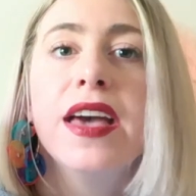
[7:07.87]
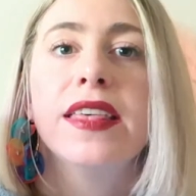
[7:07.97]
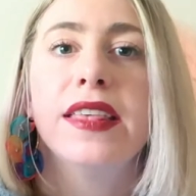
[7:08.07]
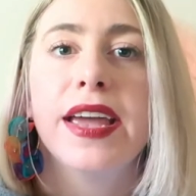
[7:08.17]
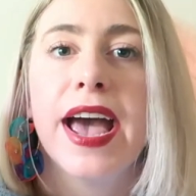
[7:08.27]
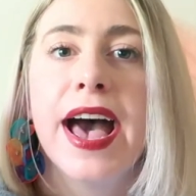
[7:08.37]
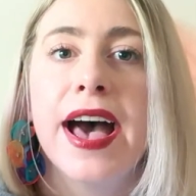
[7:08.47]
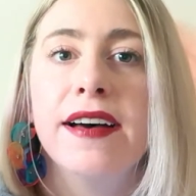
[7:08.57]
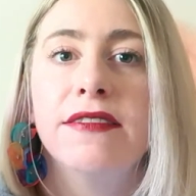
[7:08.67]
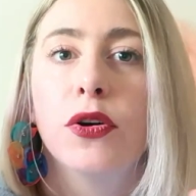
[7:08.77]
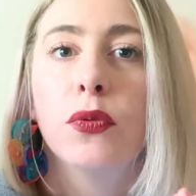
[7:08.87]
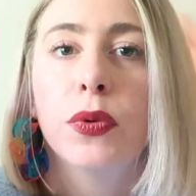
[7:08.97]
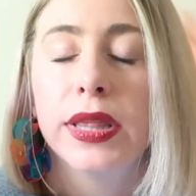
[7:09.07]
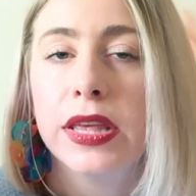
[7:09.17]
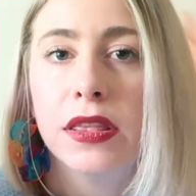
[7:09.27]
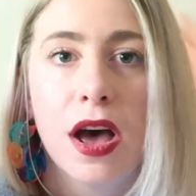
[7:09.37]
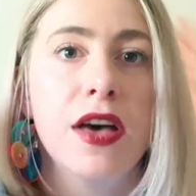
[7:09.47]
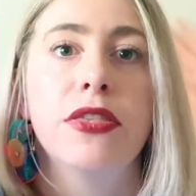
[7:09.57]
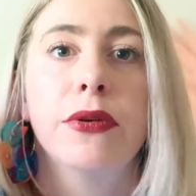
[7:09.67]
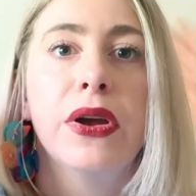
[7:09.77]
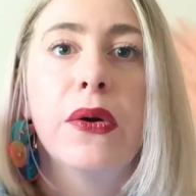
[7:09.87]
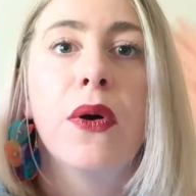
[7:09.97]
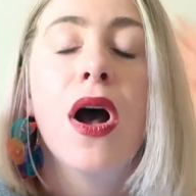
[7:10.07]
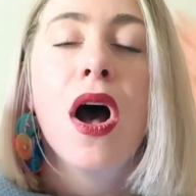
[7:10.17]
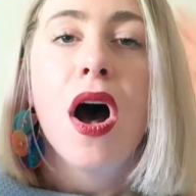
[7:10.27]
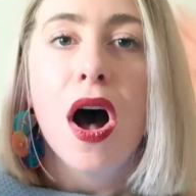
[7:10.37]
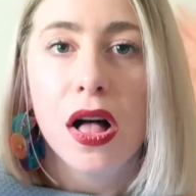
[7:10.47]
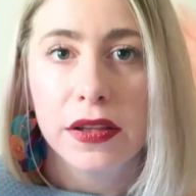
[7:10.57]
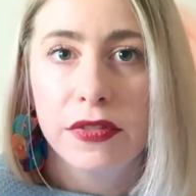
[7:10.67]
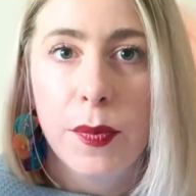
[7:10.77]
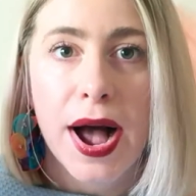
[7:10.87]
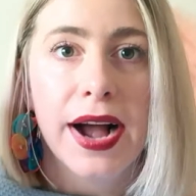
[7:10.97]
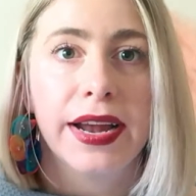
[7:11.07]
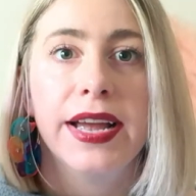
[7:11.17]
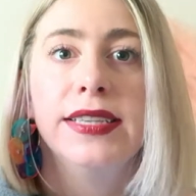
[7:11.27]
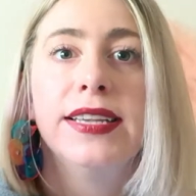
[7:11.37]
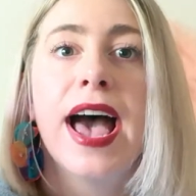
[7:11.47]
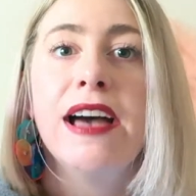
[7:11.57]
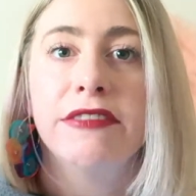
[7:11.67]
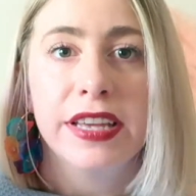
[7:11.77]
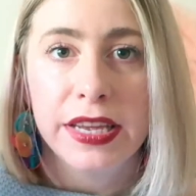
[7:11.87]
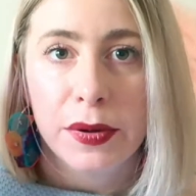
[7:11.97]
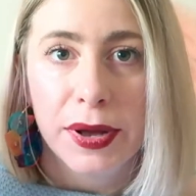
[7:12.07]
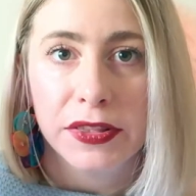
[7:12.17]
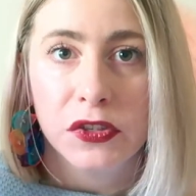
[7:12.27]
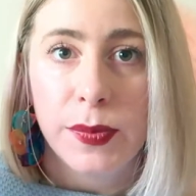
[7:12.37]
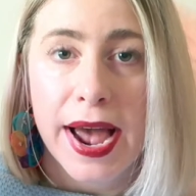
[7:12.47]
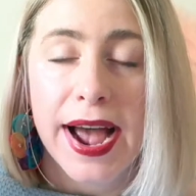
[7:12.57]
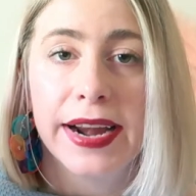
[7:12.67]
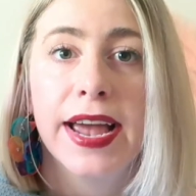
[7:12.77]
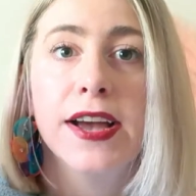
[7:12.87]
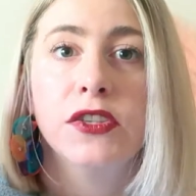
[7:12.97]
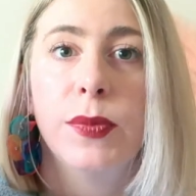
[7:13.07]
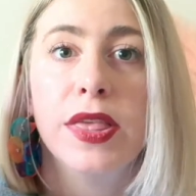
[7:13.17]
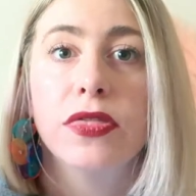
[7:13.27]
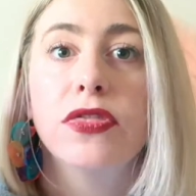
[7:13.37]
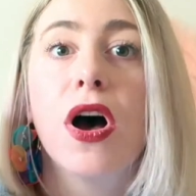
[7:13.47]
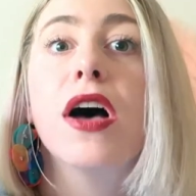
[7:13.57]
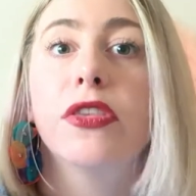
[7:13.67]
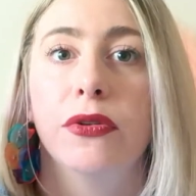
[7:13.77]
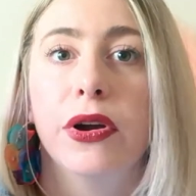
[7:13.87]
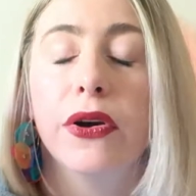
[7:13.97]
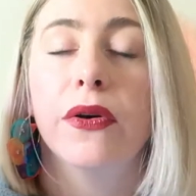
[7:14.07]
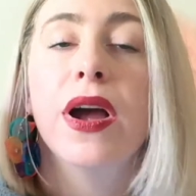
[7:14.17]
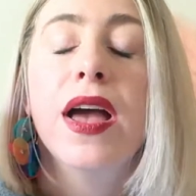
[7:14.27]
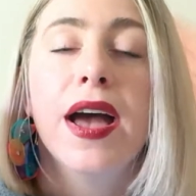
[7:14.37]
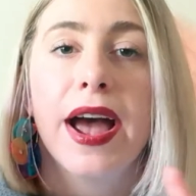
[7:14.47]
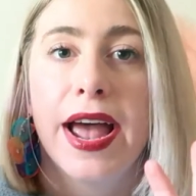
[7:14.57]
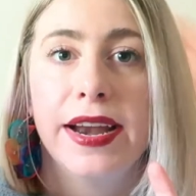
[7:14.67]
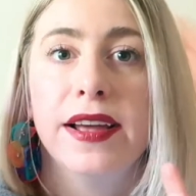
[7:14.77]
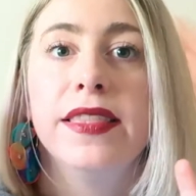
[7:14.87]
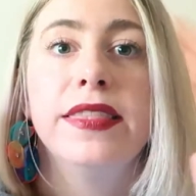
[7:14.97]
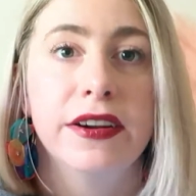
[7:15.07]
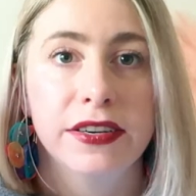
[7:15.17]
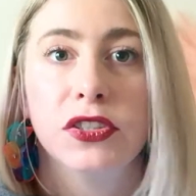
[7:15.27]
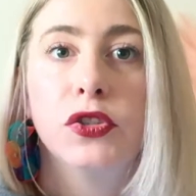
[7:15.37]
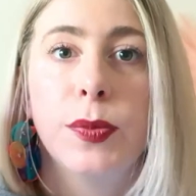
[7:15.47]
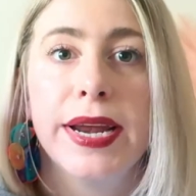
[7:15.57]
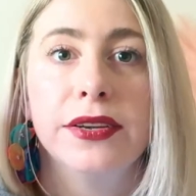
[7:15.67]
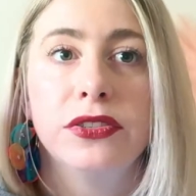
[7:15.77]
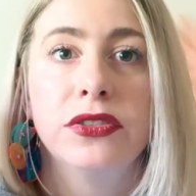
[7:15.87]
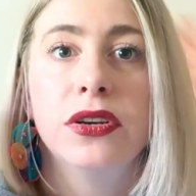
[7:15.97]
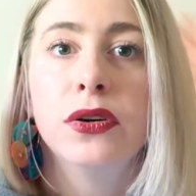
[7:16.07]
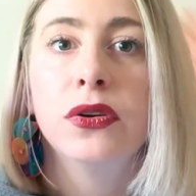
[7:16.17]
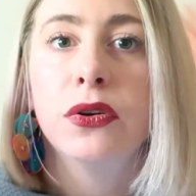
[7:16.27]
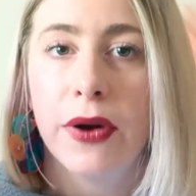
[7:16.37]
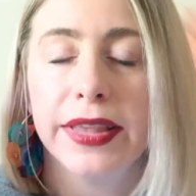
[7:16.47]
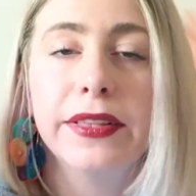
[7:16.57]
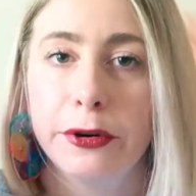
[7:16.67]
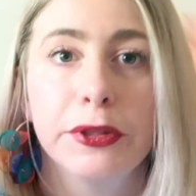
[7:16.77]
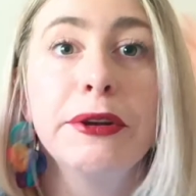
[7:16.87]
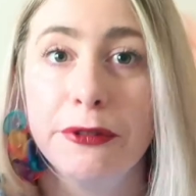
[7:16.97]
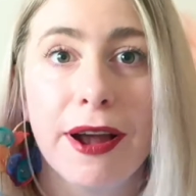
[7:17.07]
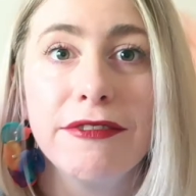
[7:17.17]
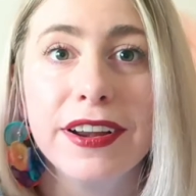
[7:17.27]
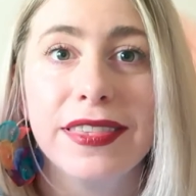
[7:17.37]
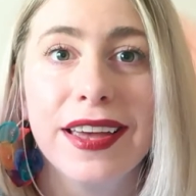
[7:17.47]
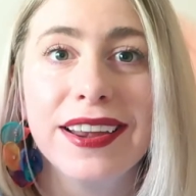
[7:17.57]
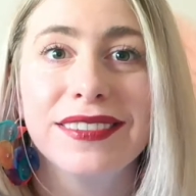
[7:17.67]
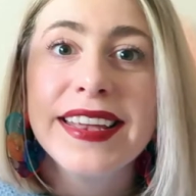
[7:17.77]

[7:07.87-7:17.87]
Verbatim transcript: They have really thought through all of the pockets, everything about this bag has been thought through and there is a space quite literally for everything.